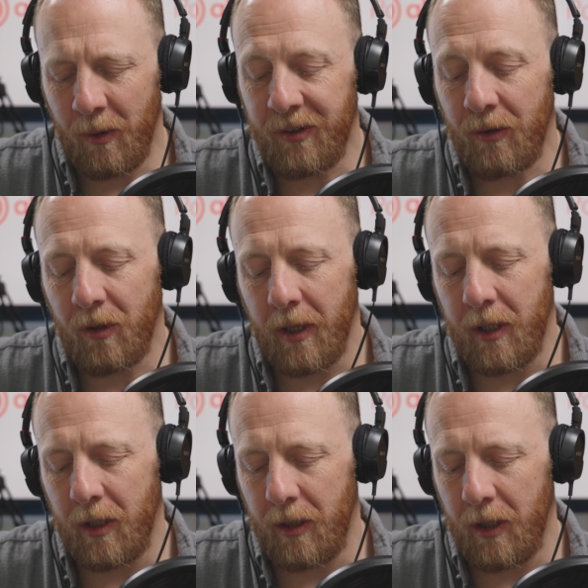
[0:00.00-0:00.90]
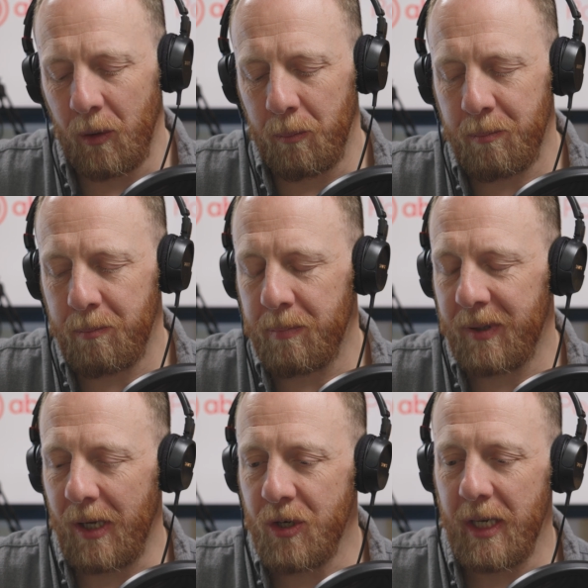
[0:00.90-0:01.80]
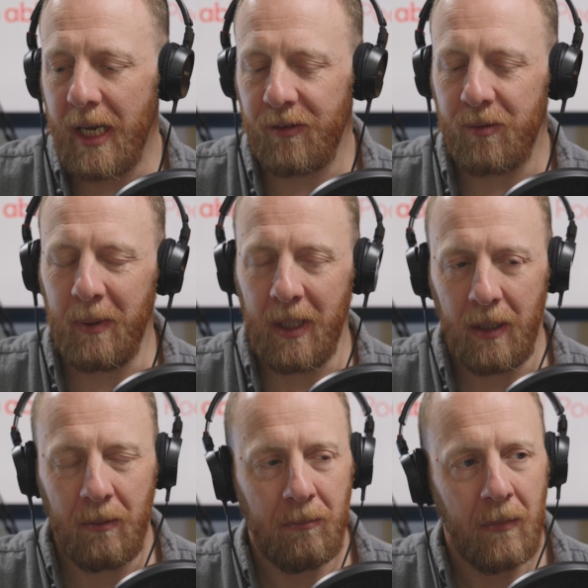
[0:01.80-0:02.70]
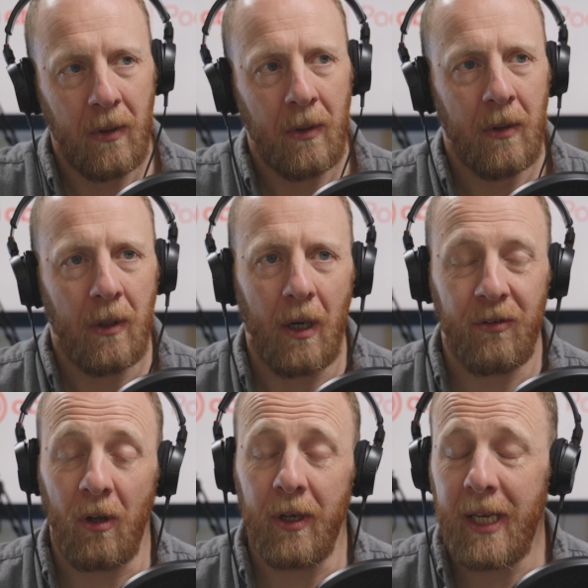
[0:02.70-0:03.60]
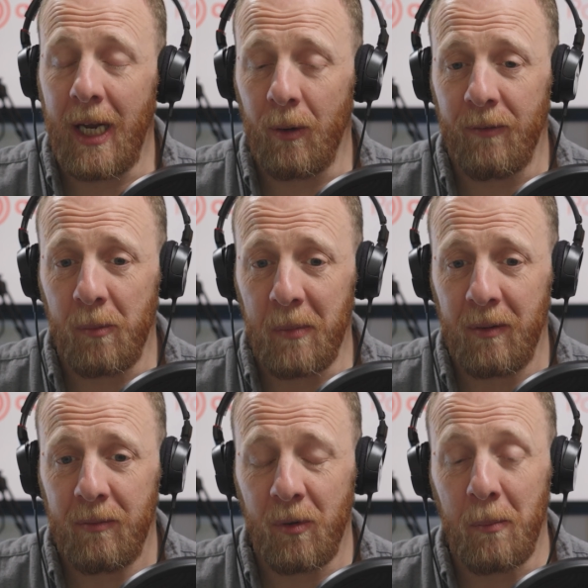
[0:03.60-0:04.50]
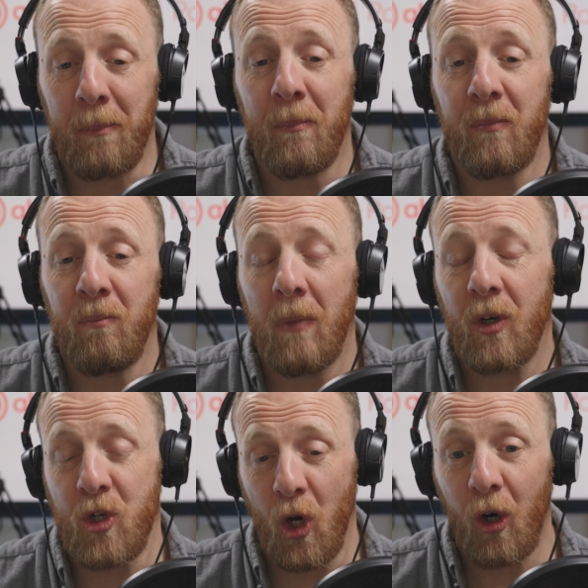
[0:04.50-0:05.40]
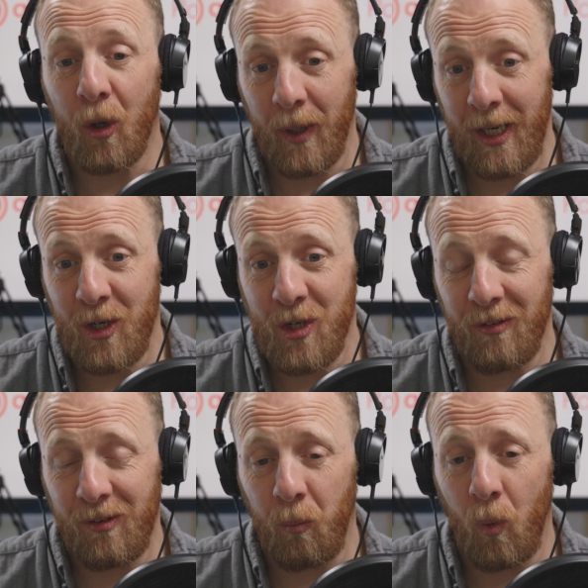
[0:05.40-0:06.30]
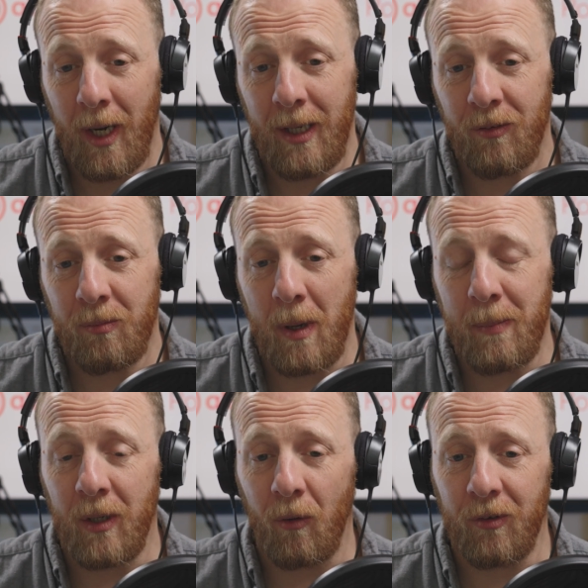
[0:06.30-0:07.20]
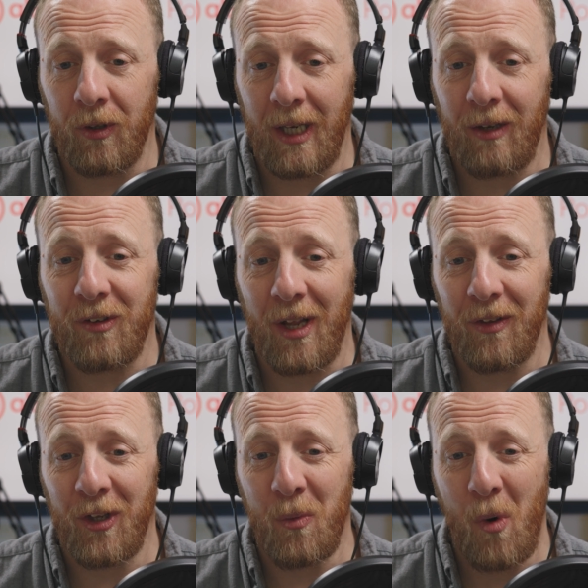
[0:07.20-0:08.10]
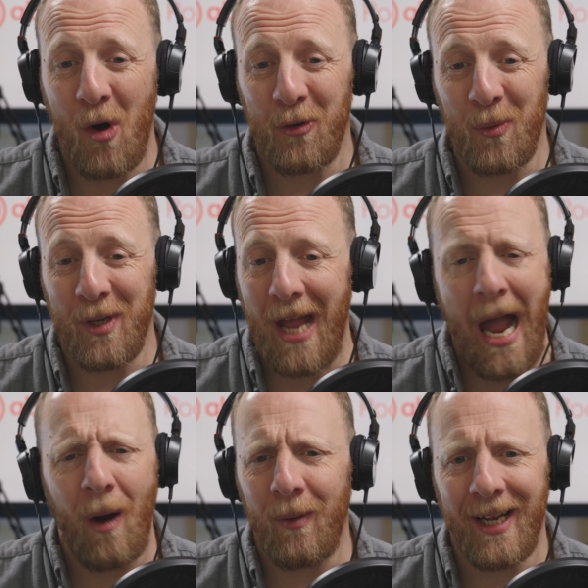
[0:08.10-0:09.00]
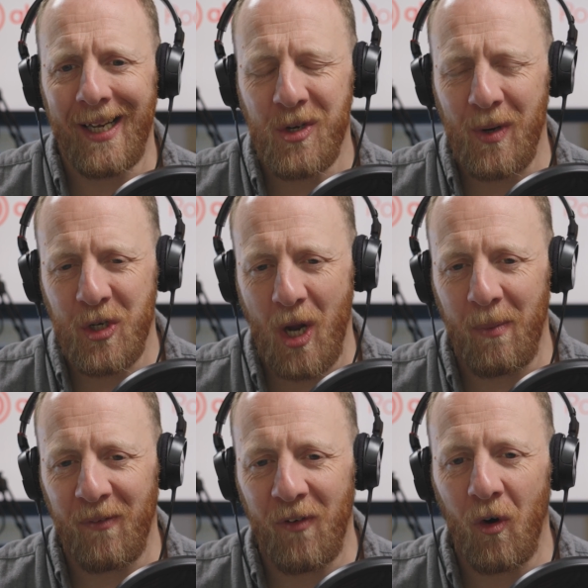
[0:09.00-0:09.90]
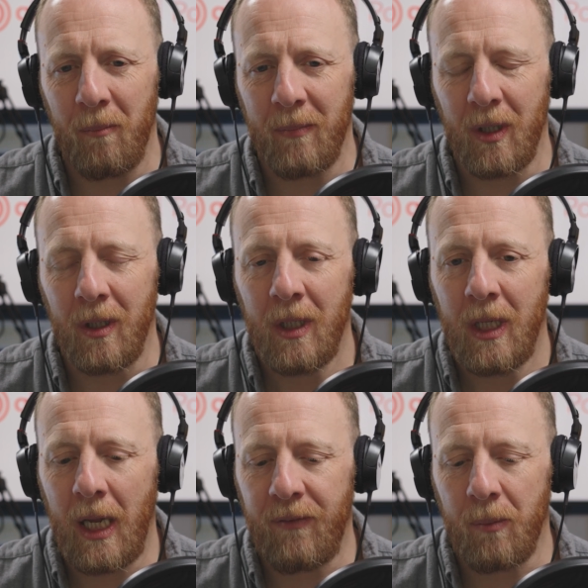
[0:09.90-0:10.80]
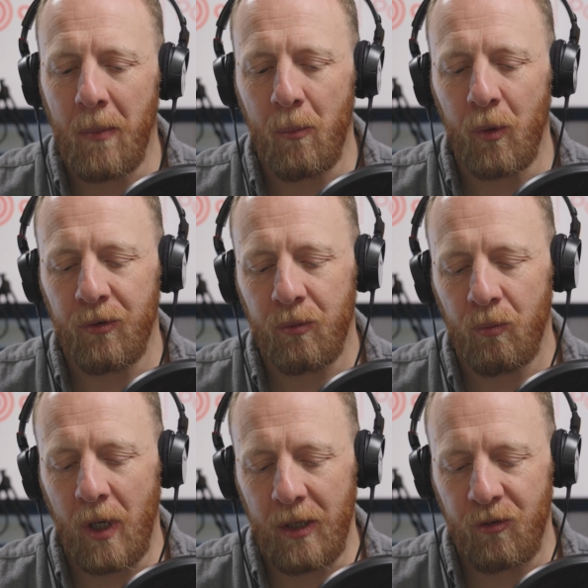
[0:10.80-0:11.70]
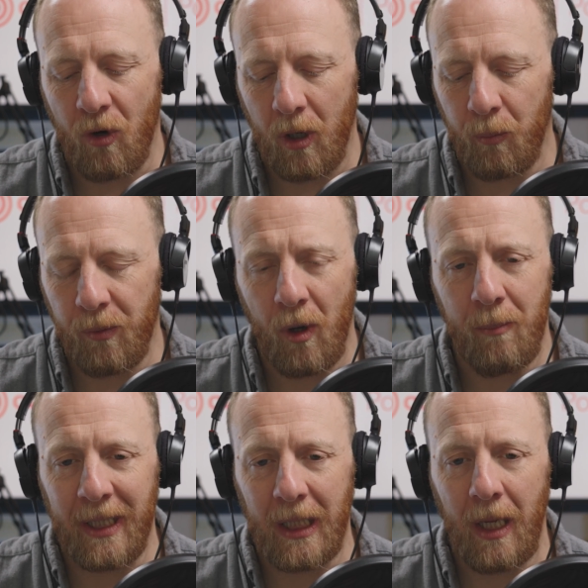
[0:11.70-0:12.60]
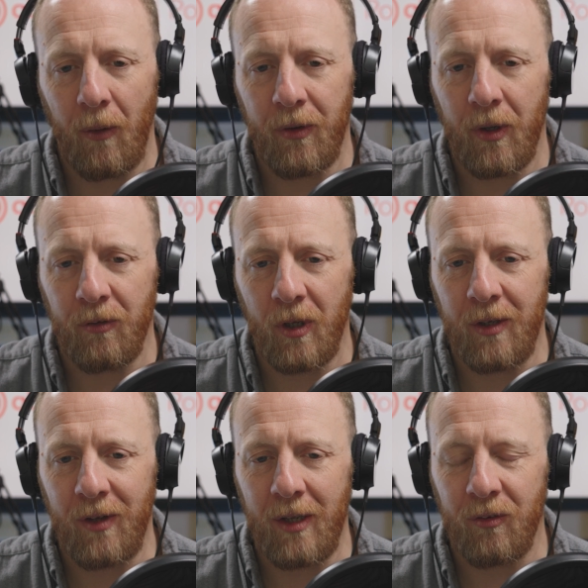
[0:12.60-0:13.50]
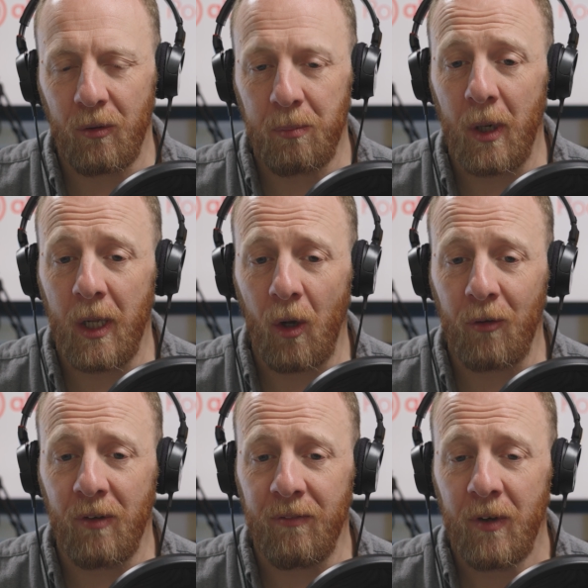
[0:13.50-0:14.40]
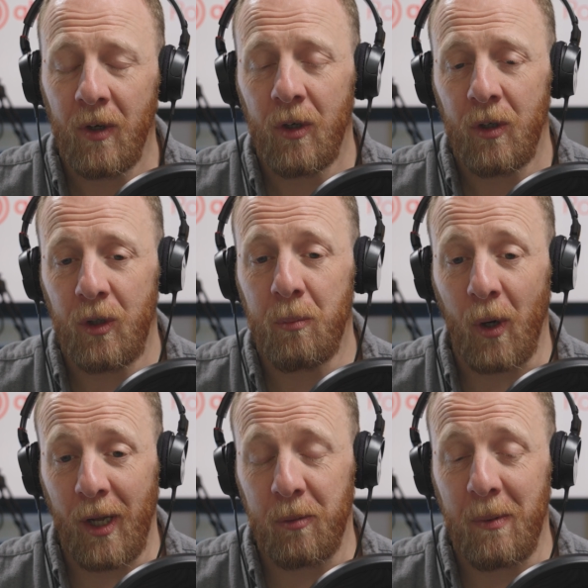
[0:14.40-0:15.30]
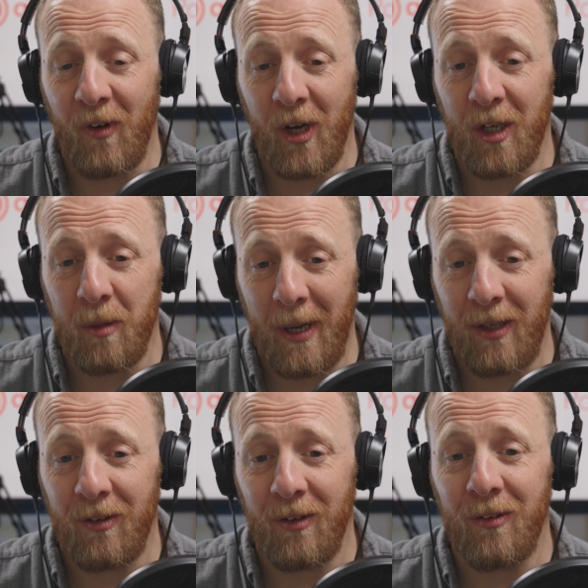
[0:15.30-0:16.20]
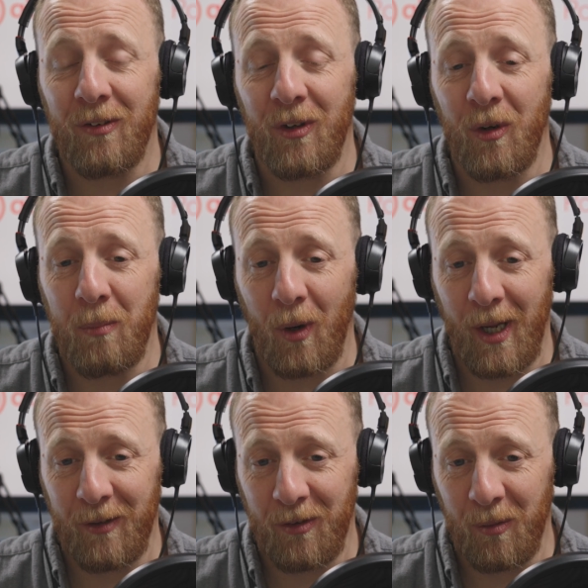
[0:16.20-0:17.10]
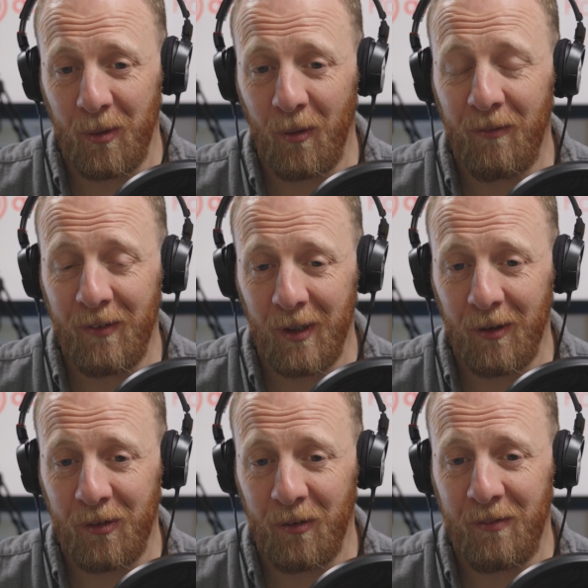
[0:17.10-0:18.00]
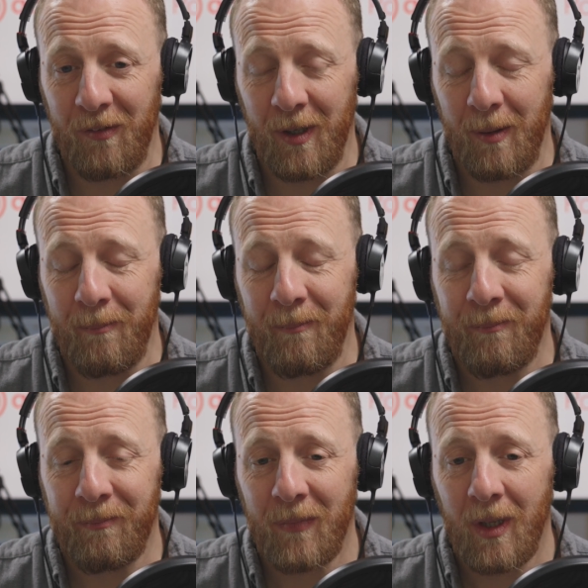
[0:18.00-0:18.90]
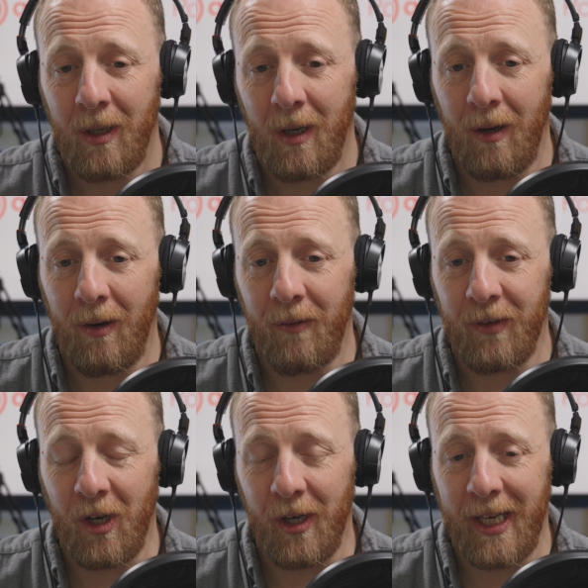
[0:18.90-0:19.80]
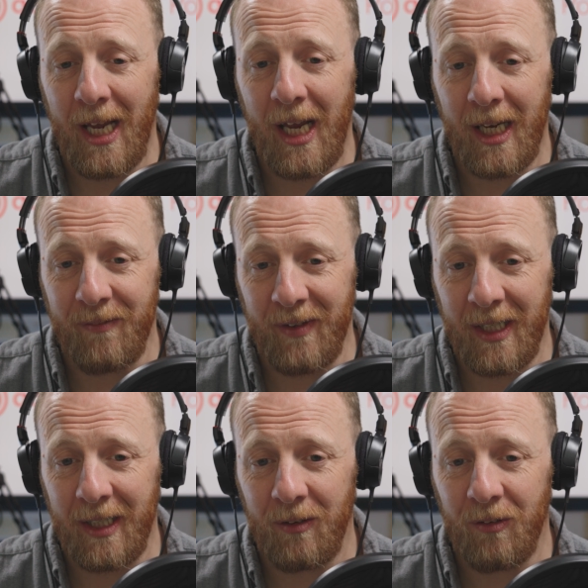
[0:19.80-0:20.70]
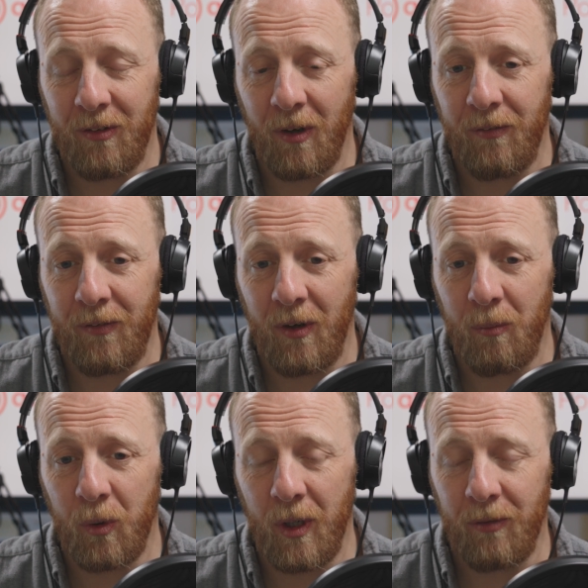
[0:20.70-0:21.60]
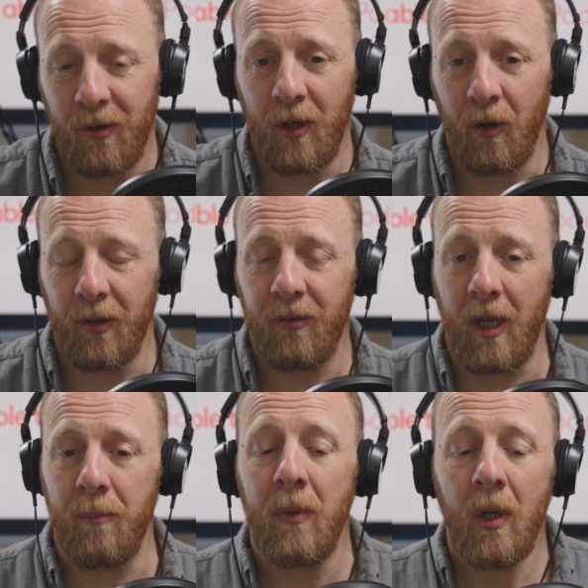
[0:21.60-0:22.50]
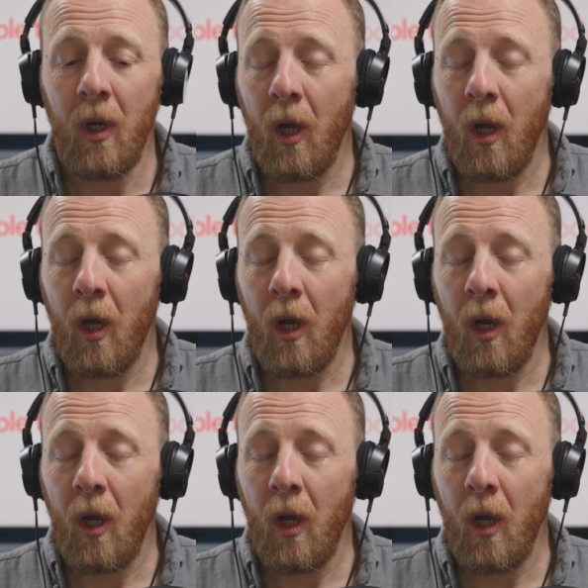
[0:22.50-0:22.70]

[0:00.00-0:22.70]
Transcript: Well, it sounds like you potentially had to be a slight carer from a much younger age in some ways. Maybe not to the extent that you are doing now in any way, shape, or form. But if your mum was really struggling with her mental health in those early days, there was probably a lot of, you probably had to be very independent, and you probably had to do an awful lot of the kind of caregiving and stuff. It wouldn't necessarily got the same.